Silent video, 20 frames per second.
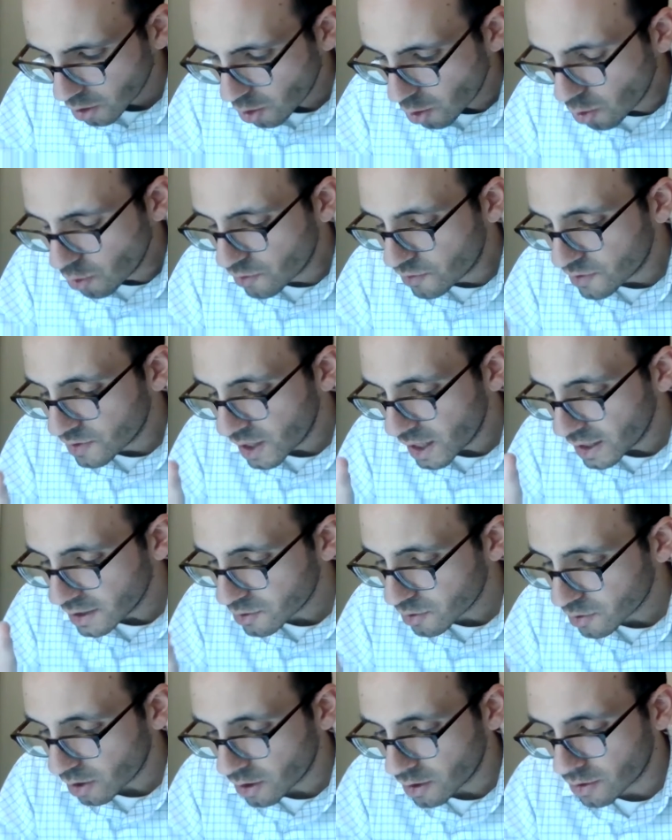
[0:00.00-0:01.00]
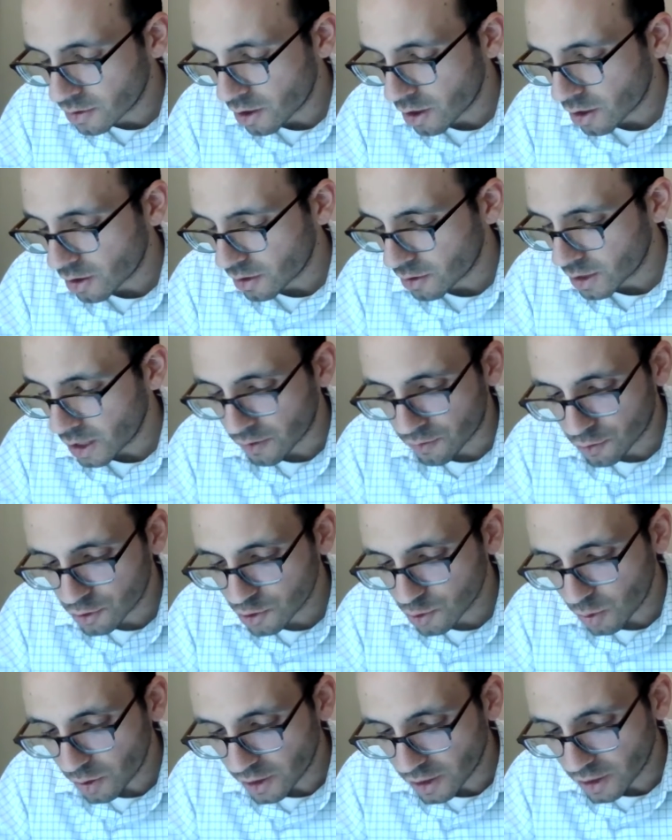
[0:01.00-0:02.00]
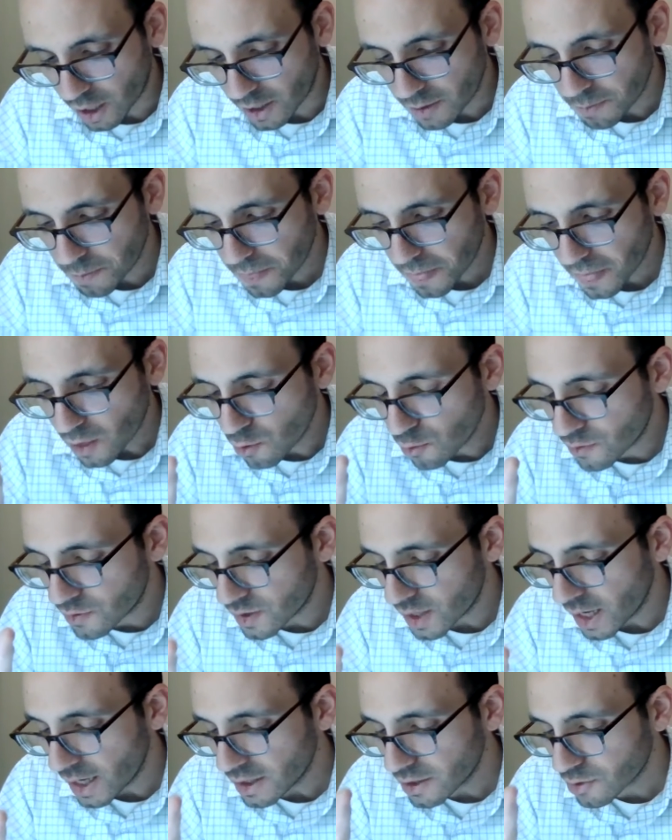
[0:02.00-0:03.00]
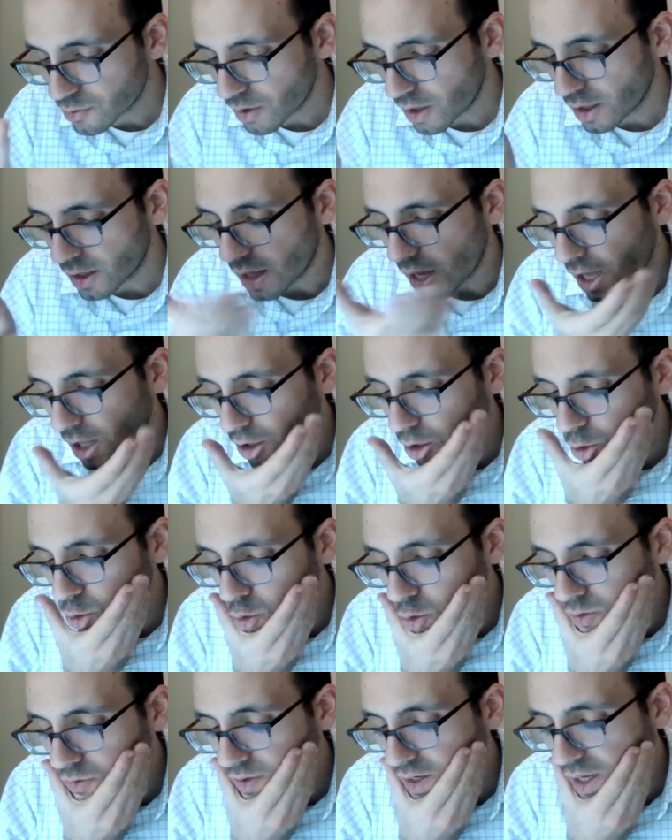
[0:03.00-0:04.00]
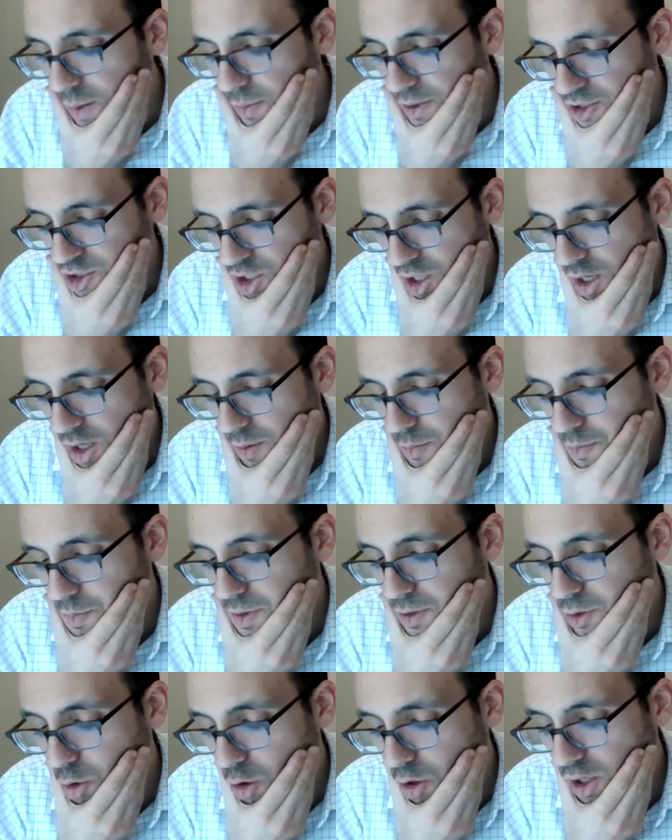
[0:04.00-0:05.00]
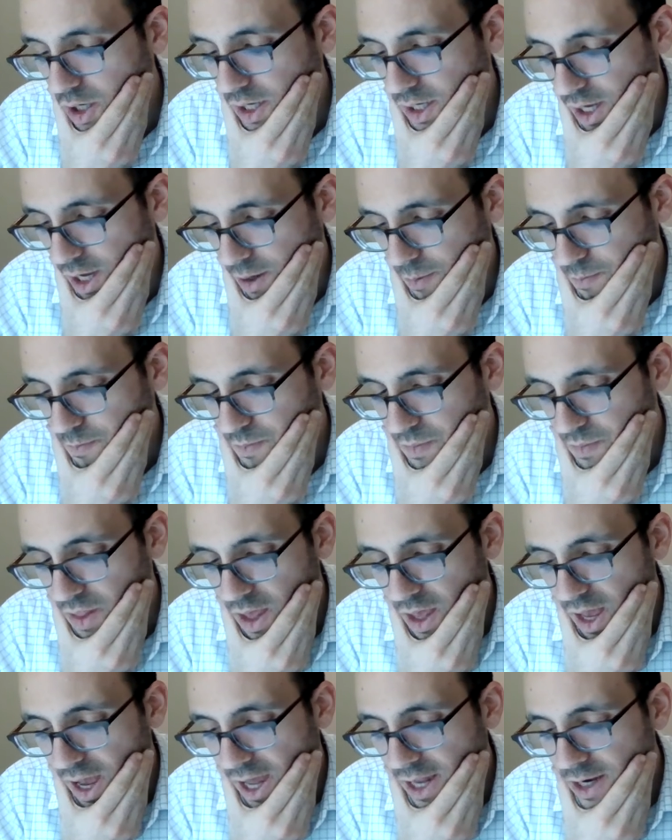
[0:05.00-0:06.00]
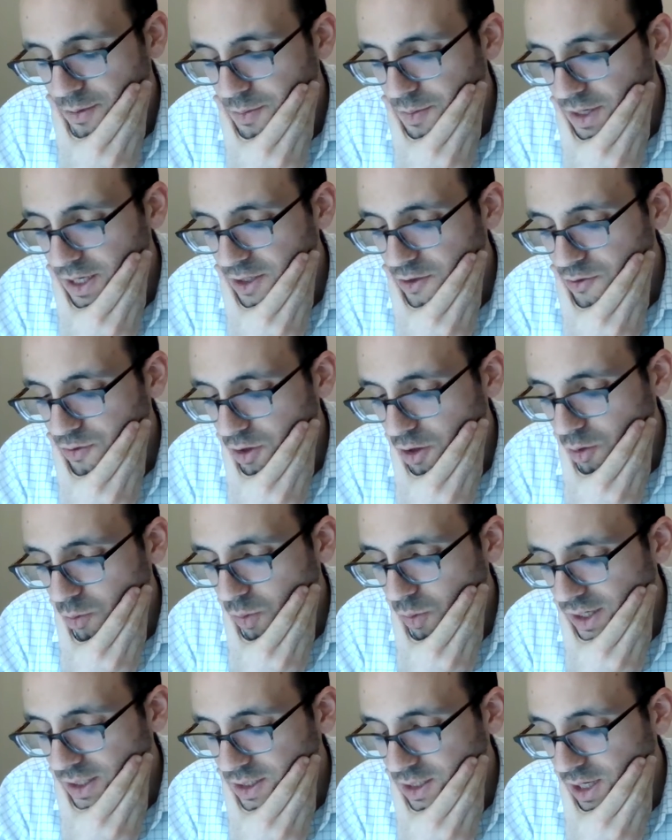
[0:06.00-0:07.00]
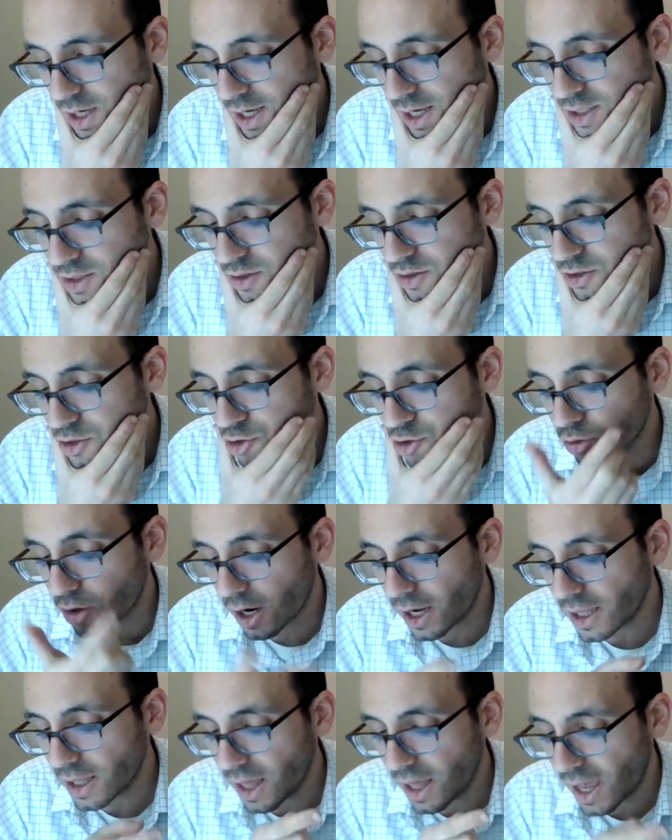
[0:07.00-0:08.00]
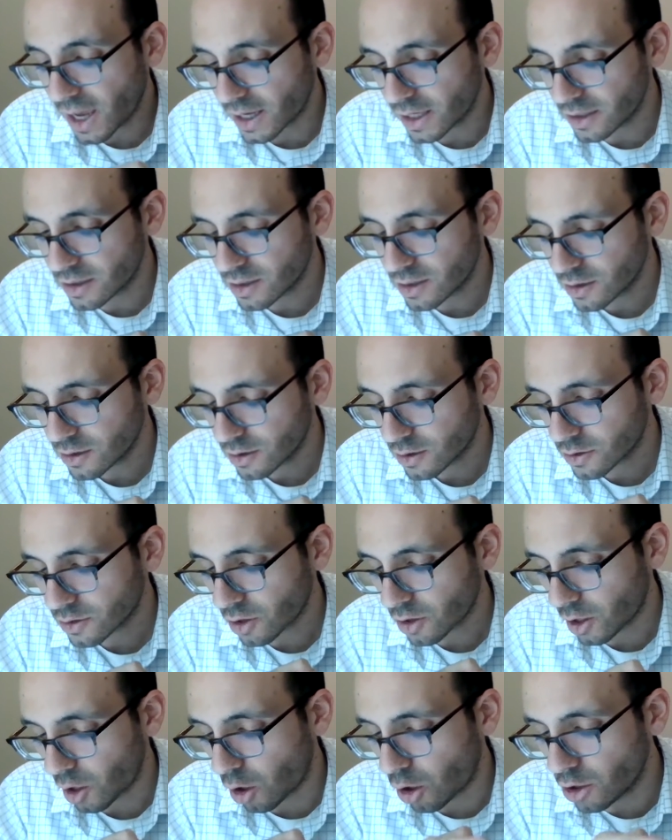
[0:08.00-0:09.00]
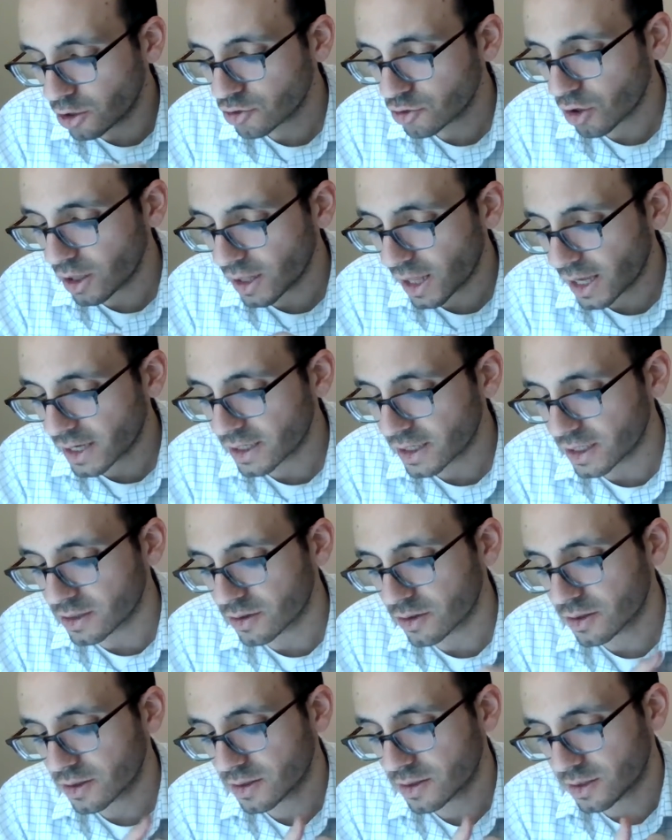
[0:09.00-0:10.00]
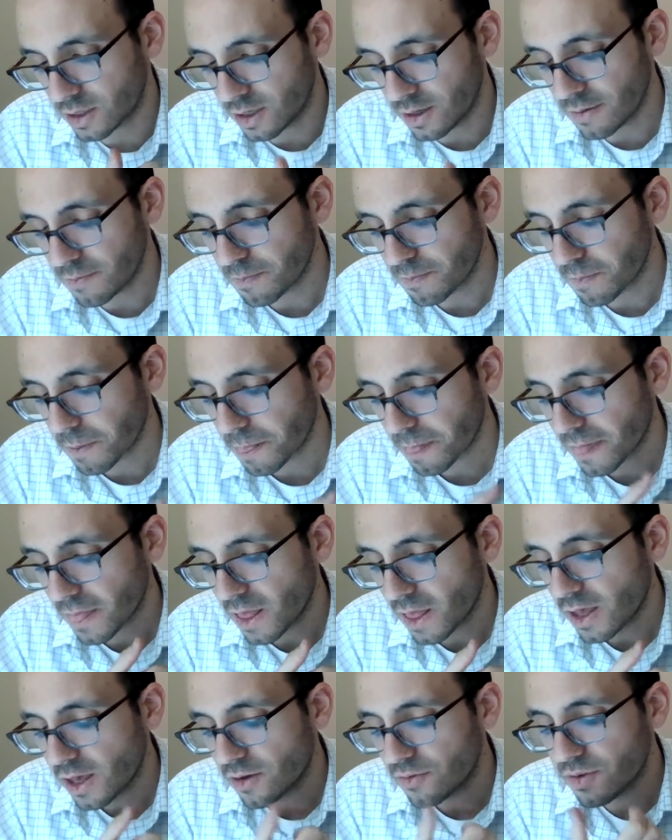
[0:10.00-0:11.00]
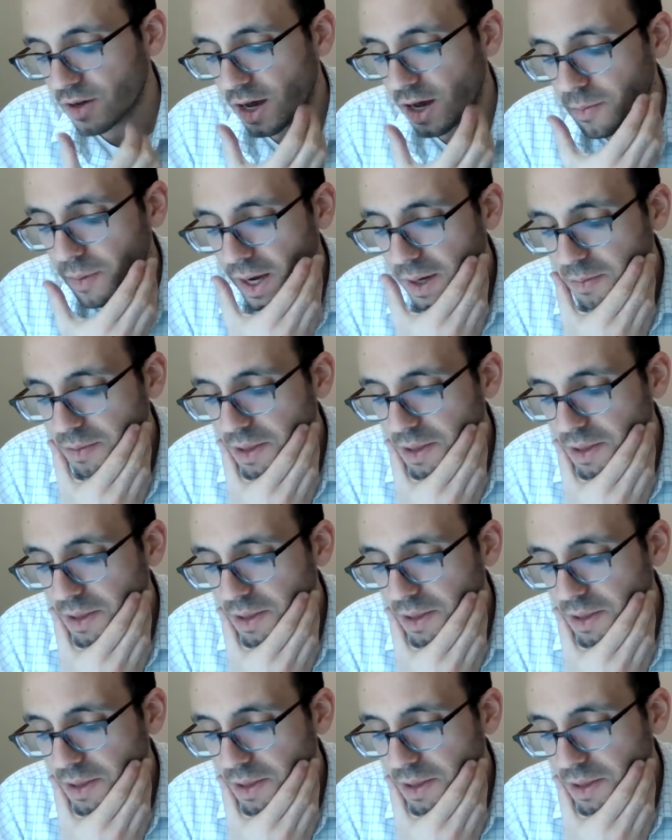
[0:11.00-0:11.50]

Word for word: Uvnei Israel, uh, yeah, verse 29, Uvnei Israel halchu ve'abasha betochayam. And Bnei Israel went into the dry land sorry, on dry land into the sea. And